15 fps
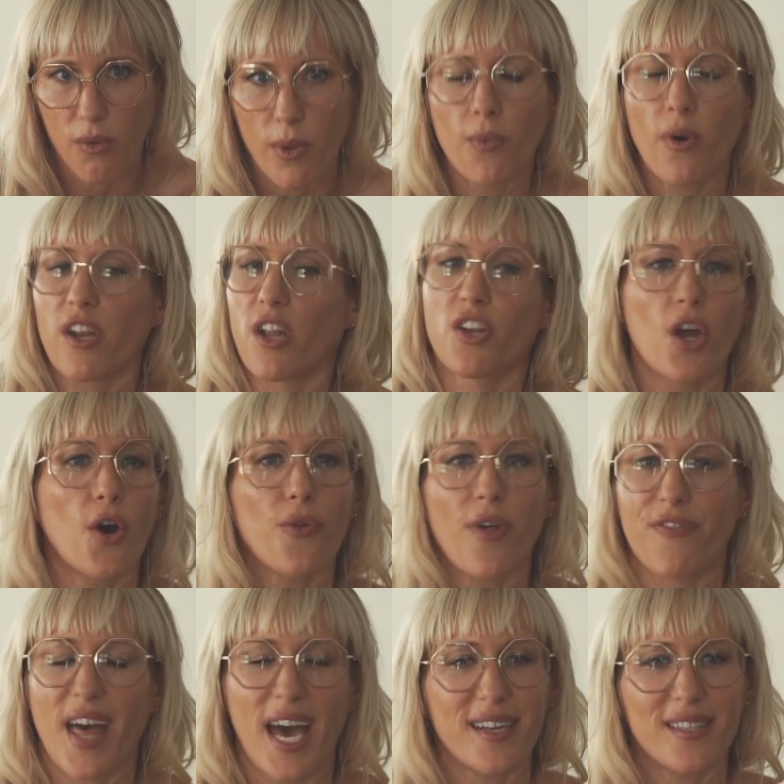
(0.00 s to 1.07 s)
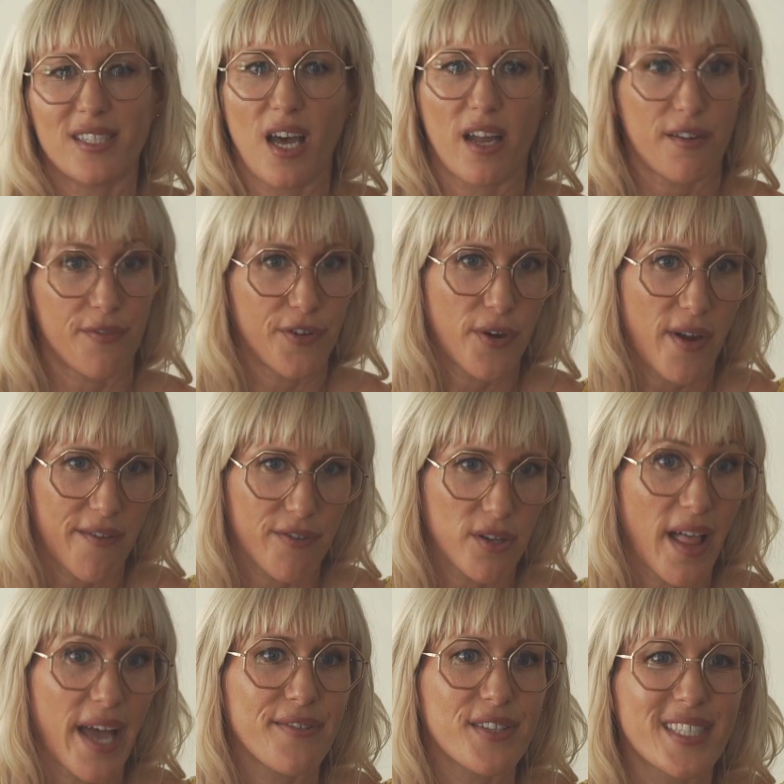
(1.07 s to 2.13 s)
We want to know that that is not a forever
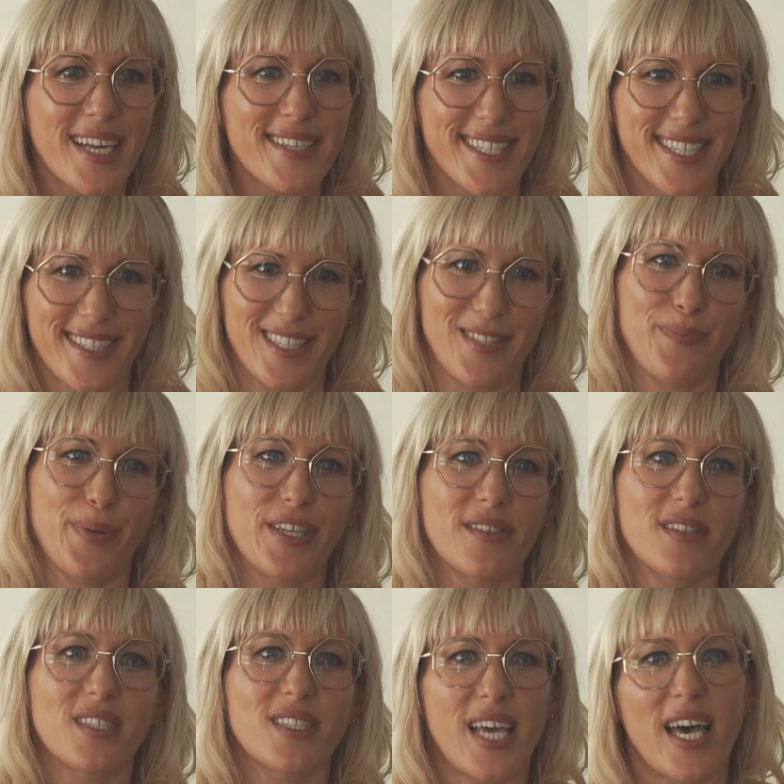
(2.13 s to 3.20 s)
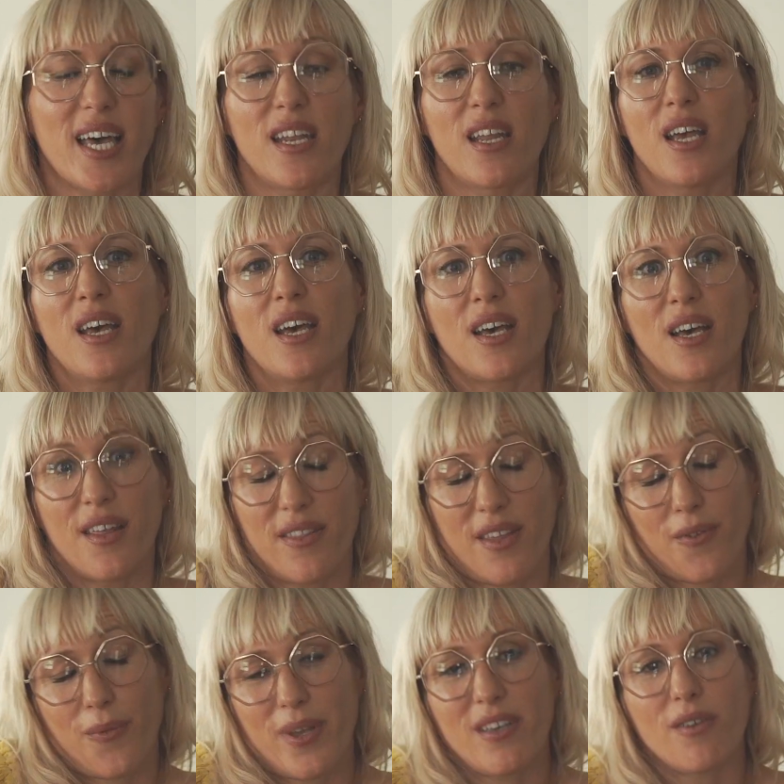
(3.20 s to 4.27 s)
life sentence, but instead
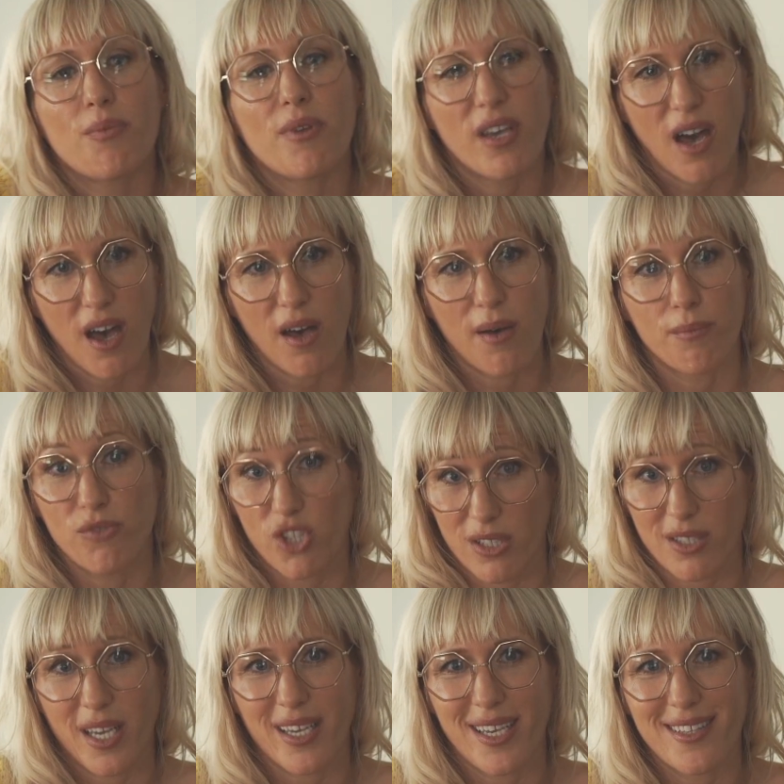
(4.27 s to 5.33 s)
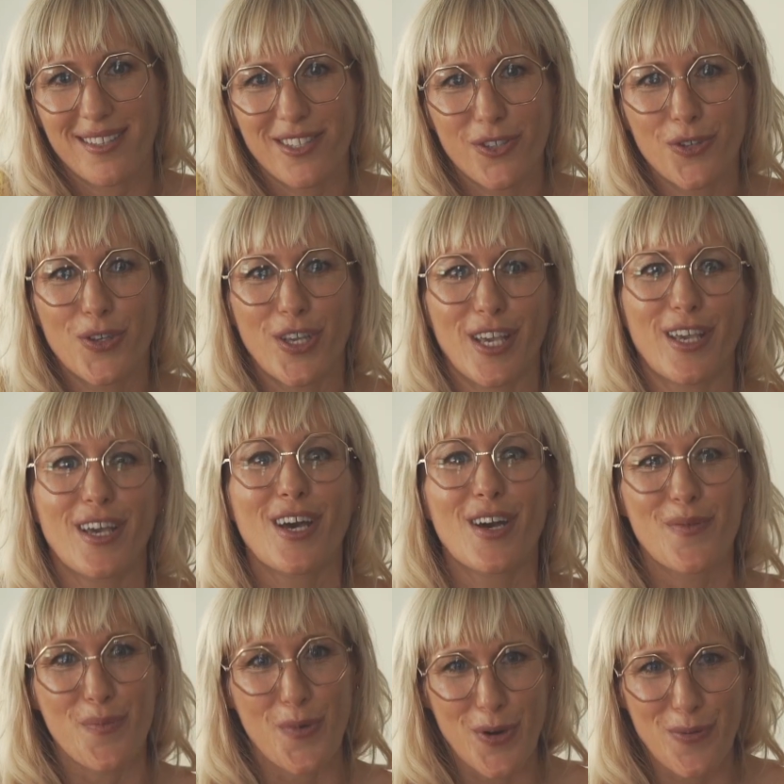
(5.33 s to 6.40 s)
that we could become, just like Kintsugi,
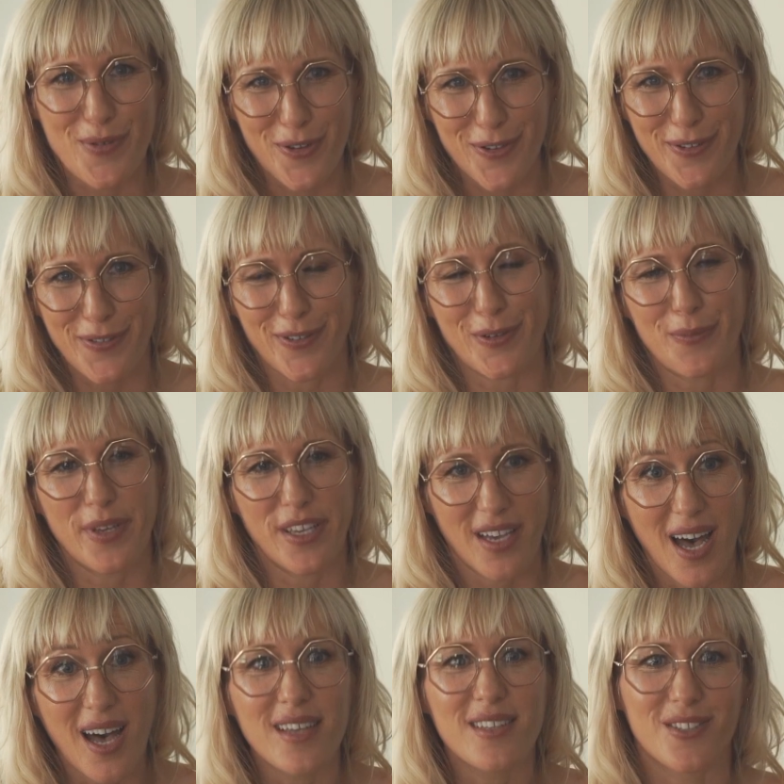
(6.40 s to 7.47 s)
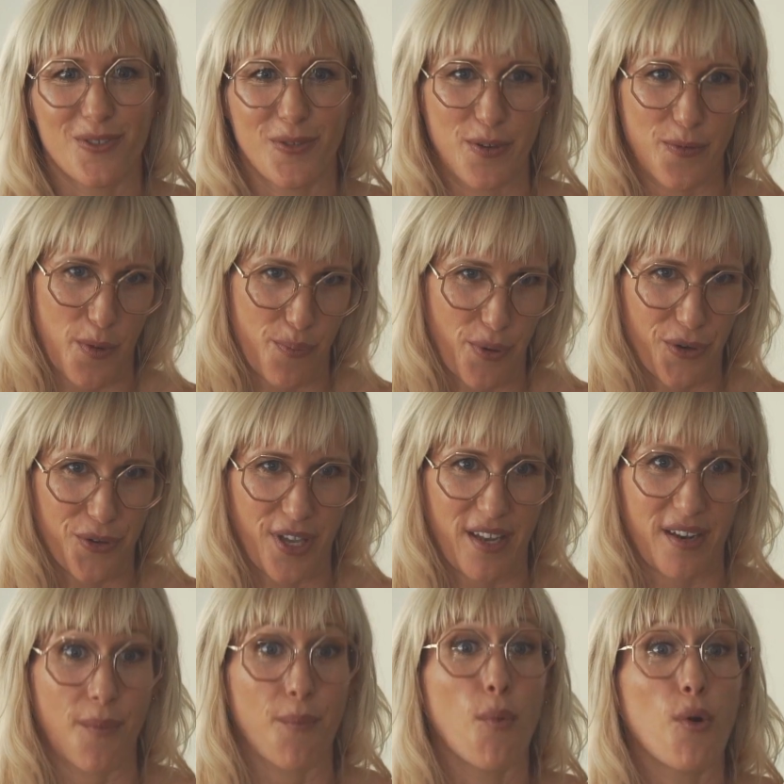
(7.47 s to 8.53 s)
more beautiful because we were
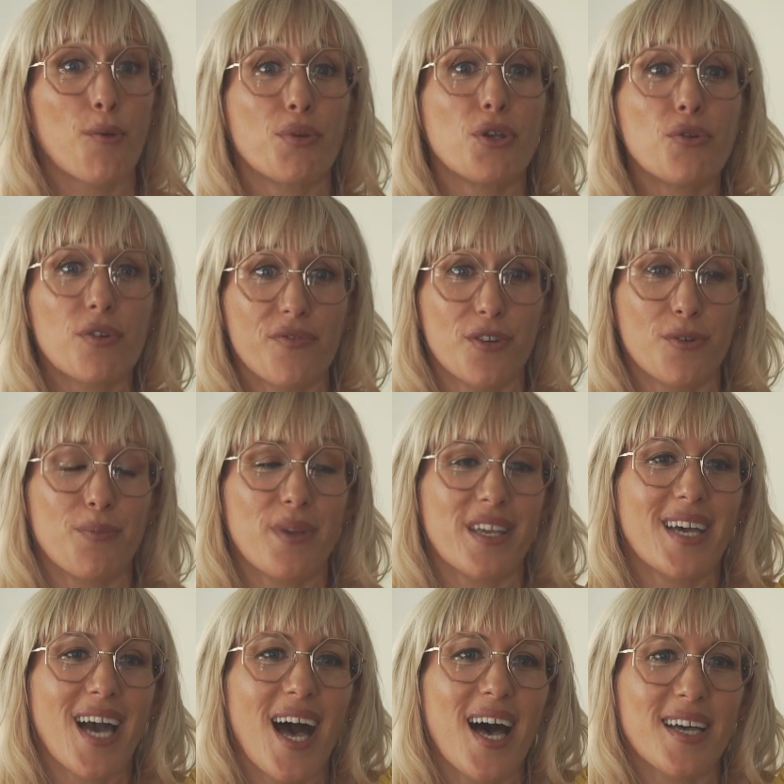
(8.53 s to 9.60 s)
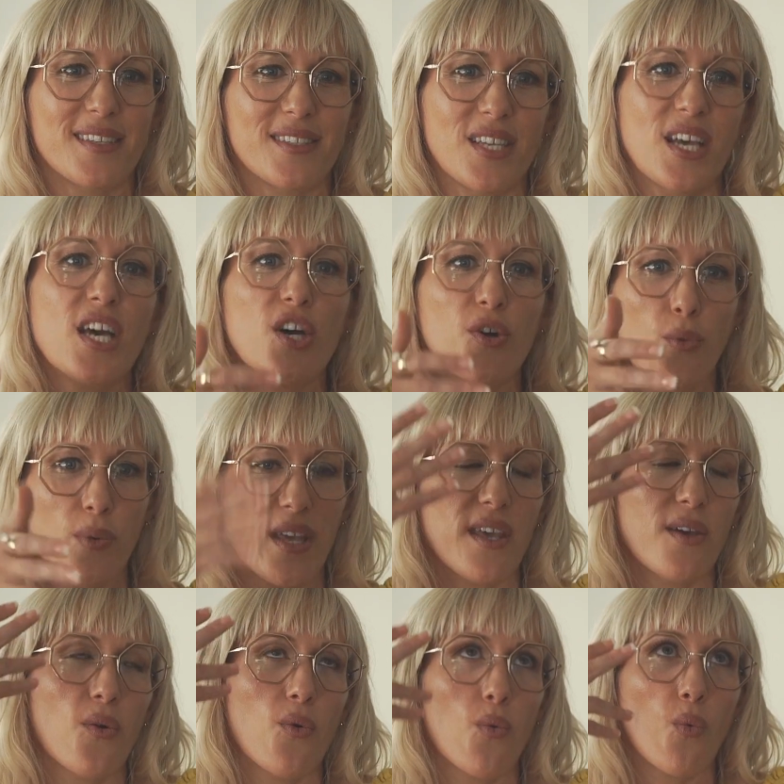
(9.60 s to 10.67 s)
broken, more beautiful because
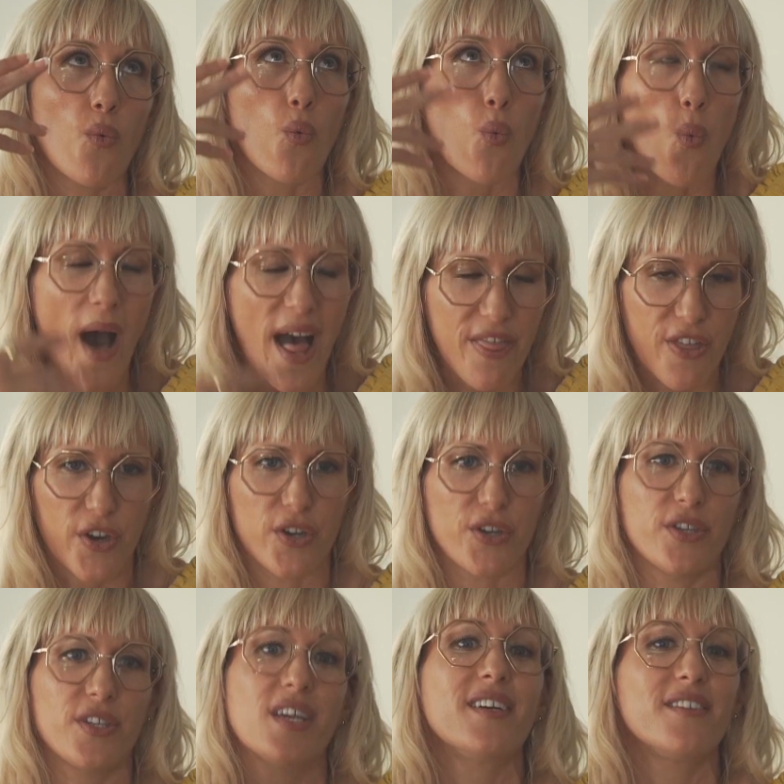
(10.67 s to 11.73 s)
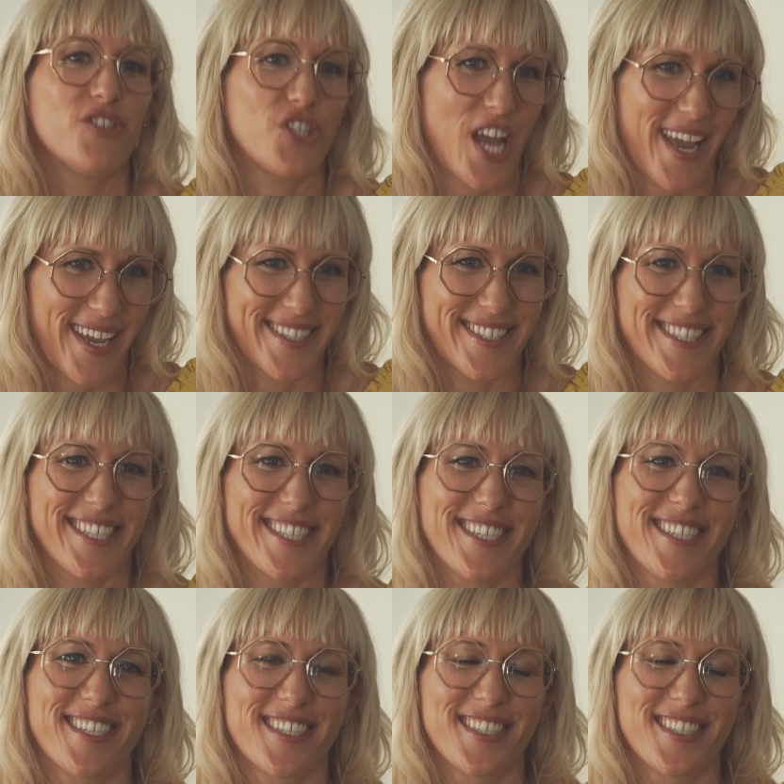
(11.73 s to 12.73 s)
we weathered change.